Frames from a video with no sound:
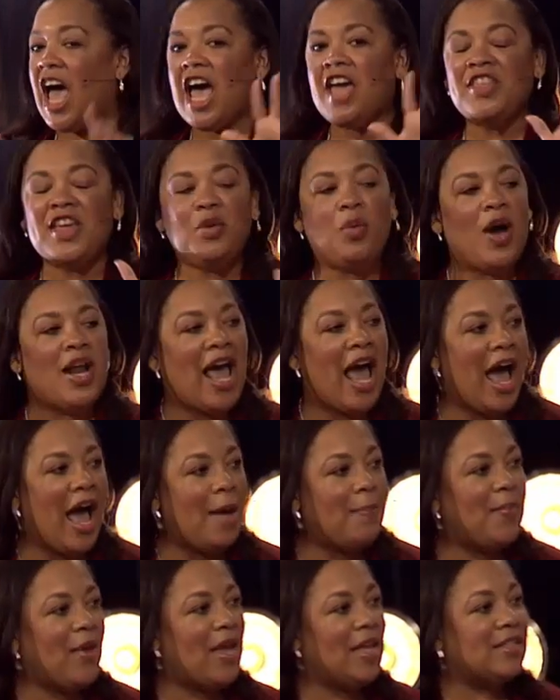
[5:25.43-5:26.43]
And then what
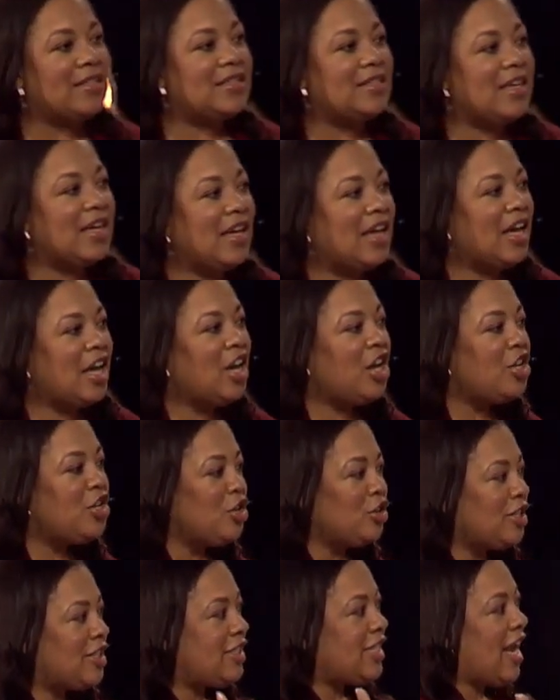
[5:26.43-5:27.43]
happens?
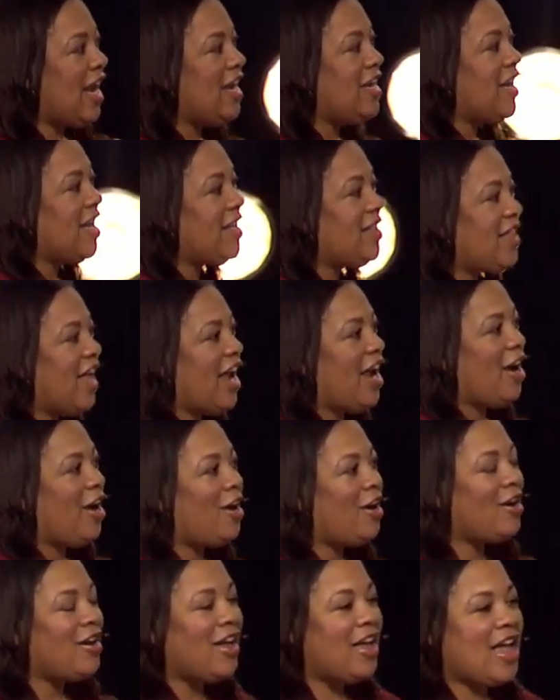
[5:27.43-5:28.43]
You're standing
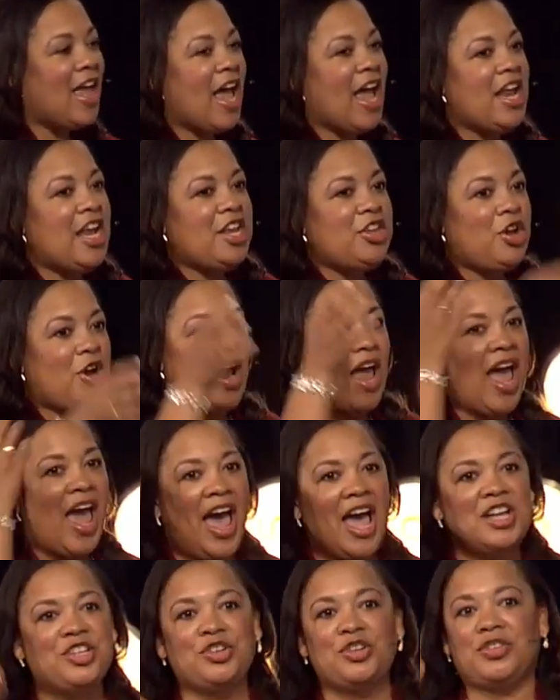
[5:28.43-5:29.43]
there, and in your
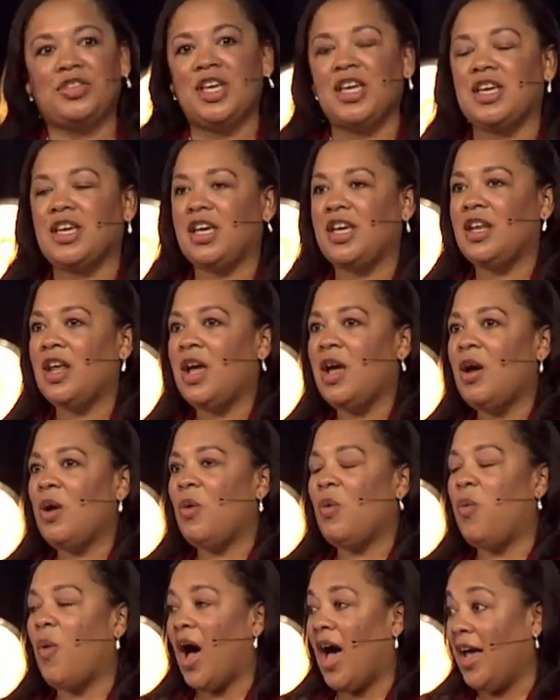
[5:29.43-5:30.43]
head you're thinking,
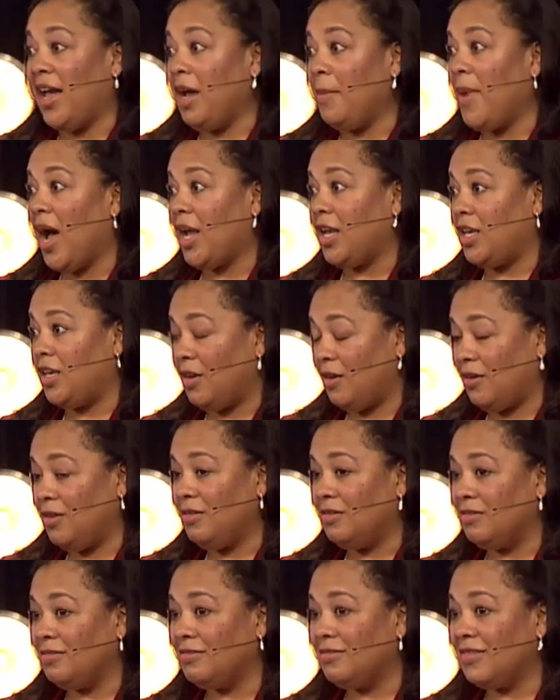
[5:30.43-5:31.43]
why am I here?
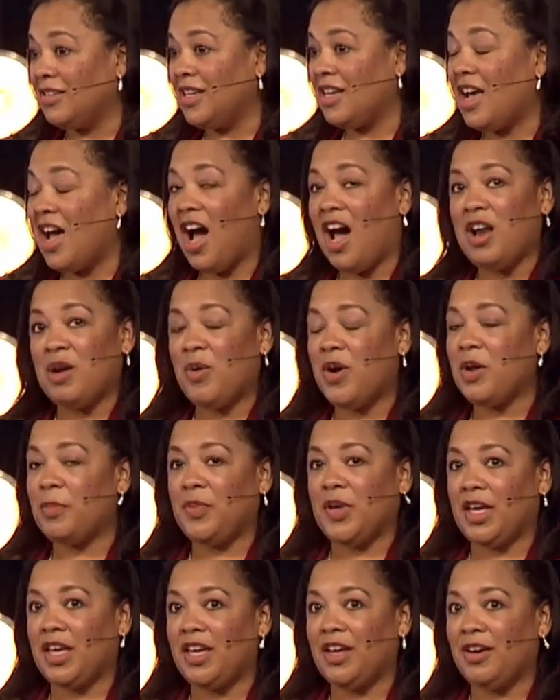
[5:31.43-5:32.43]
I don't want to
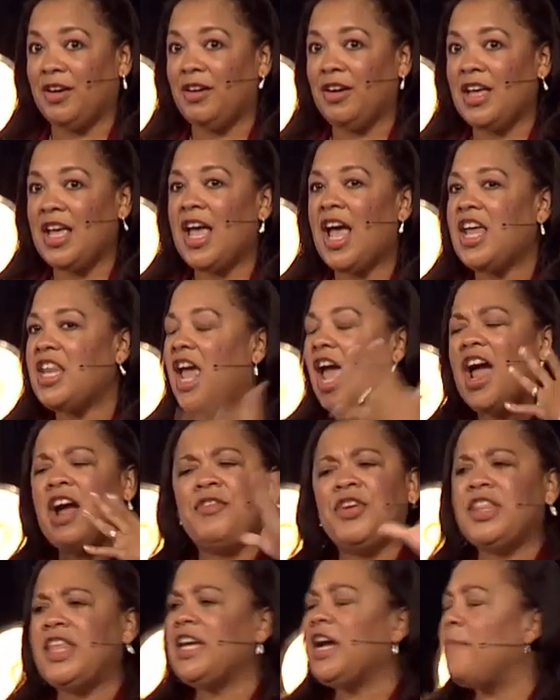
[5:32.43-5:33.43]
be here. And
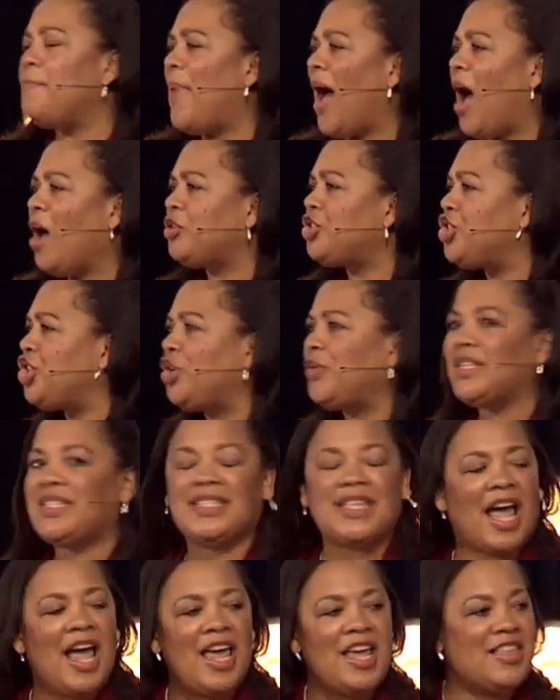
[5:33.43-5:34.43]
everything about you is
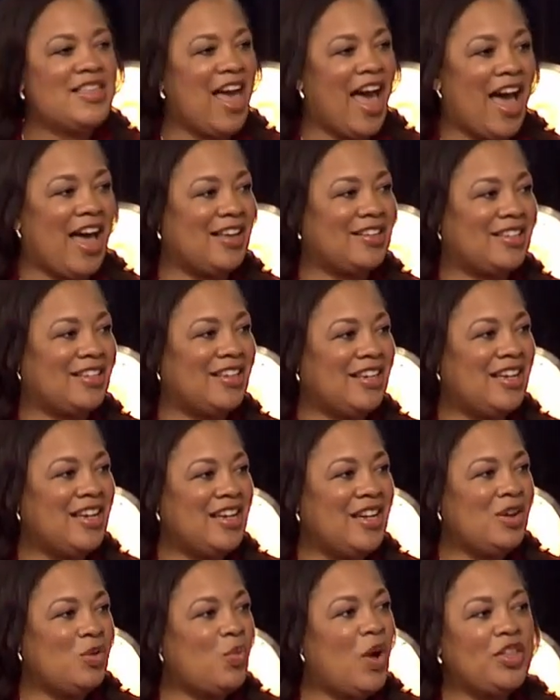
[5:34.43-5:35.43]
saying that,
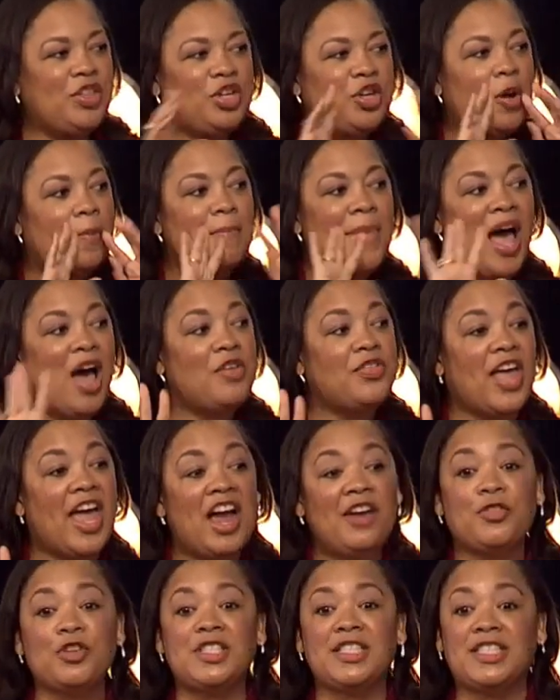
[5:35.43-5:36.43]
whether your mouth
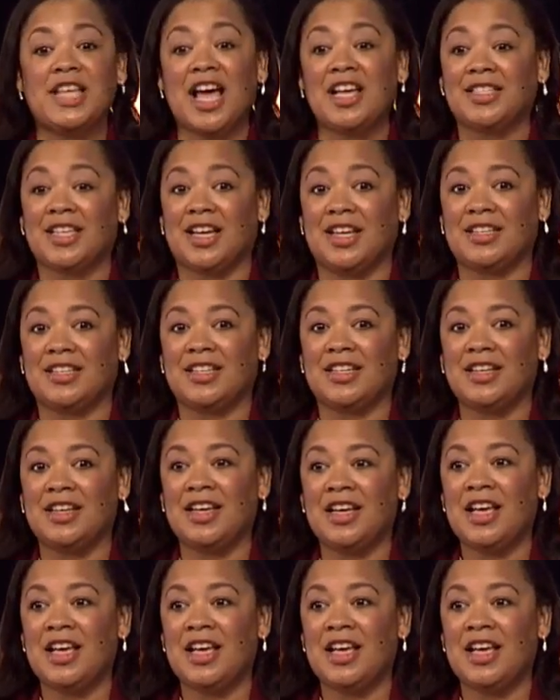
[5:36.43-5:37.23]
ever says it.